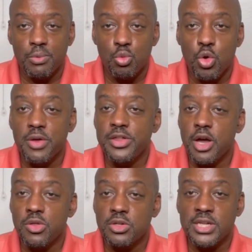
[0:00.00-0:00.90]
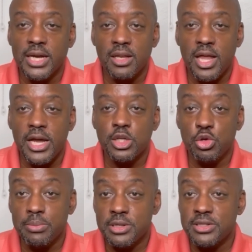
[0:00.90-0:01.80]
One of the other second-line
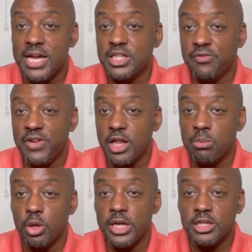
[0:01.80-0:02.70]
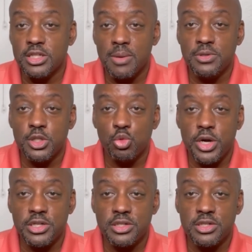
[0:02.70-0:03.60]
treatments that's available in some
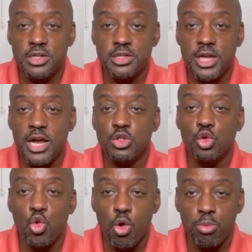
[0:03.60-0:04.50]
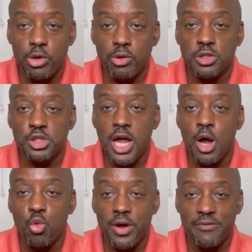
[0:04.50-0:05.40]
situations is extracorporeal
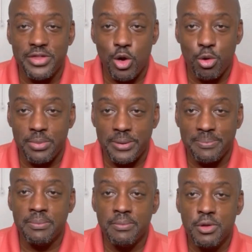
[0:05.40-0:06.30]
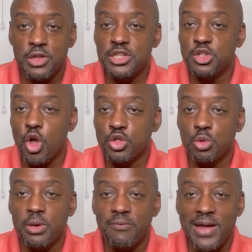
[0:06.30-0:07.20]
shockwave therapy. This has
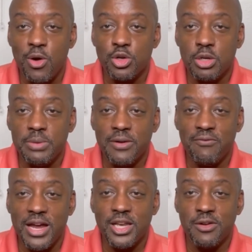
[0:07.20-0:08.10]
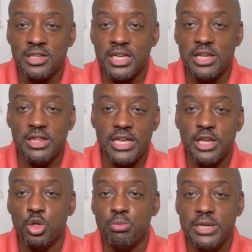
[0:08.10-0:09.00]
also been found to be effective in the
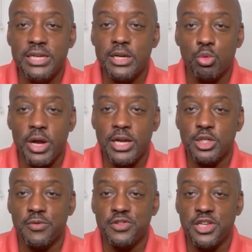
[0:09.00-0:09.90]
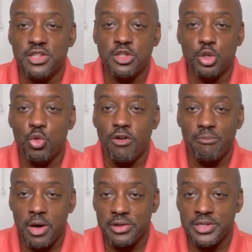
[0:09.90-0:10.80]
intermediate range of 6 to 12
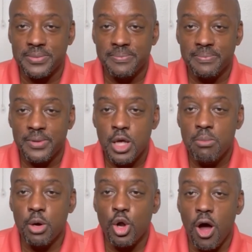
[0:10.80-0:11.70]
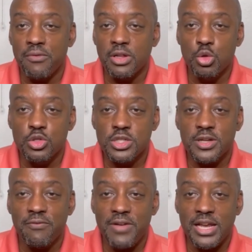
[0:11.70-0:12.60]
months, but often loses
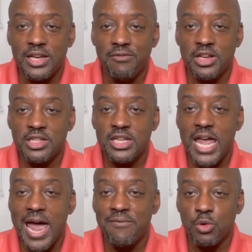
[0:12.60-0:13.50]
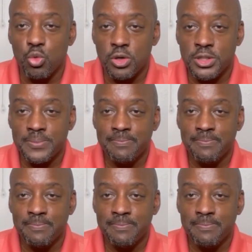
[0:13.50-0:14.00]
effectiveness afterwards.